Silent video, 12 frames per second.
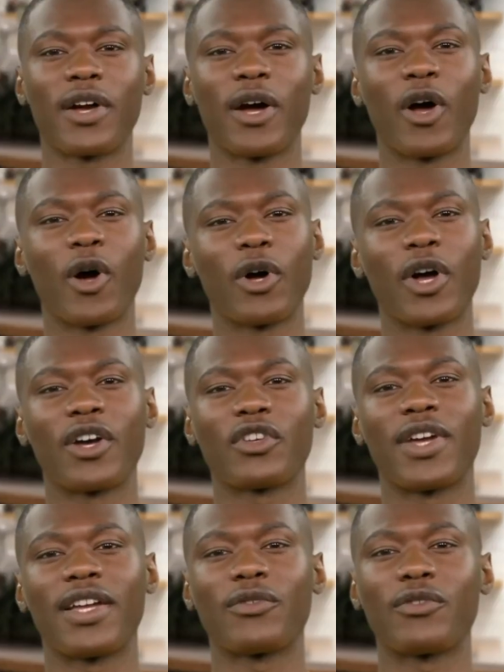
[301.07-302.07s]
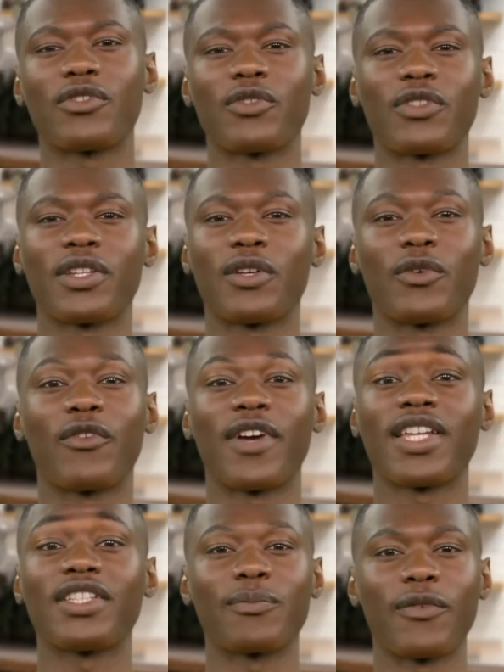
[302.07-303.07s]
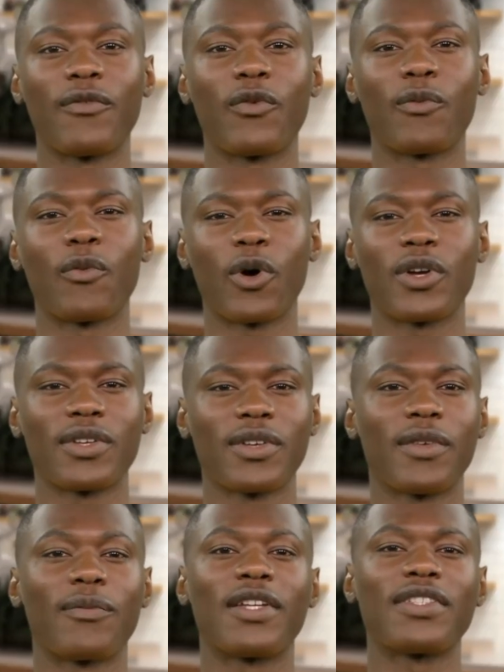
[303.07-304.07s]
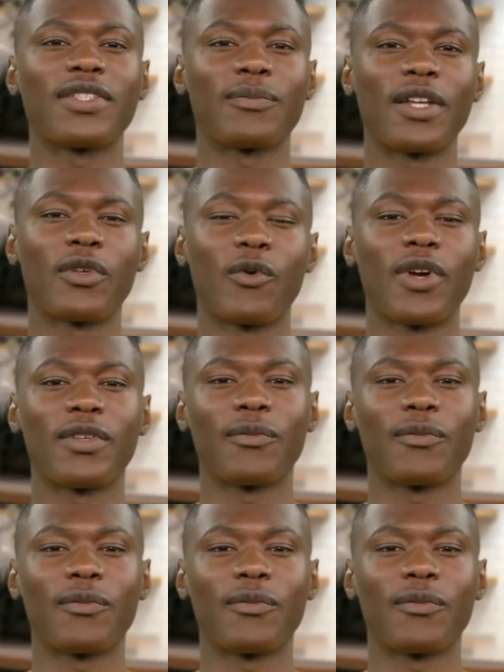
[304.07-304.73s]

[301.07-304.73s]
All contractors using a crane to perform work must submit a written